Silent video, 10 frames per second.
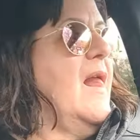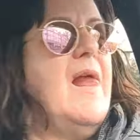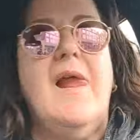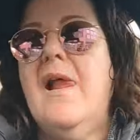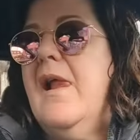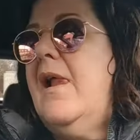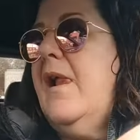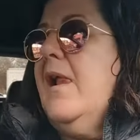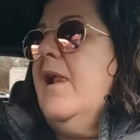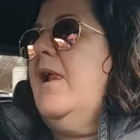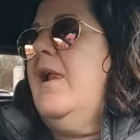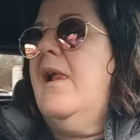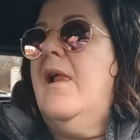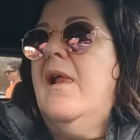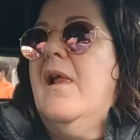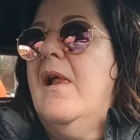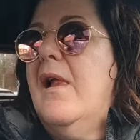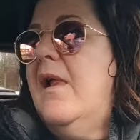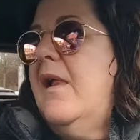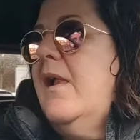
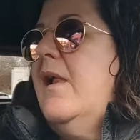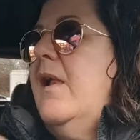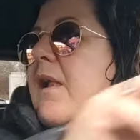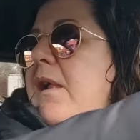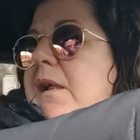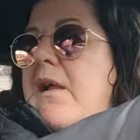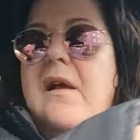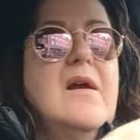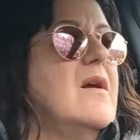[no speech]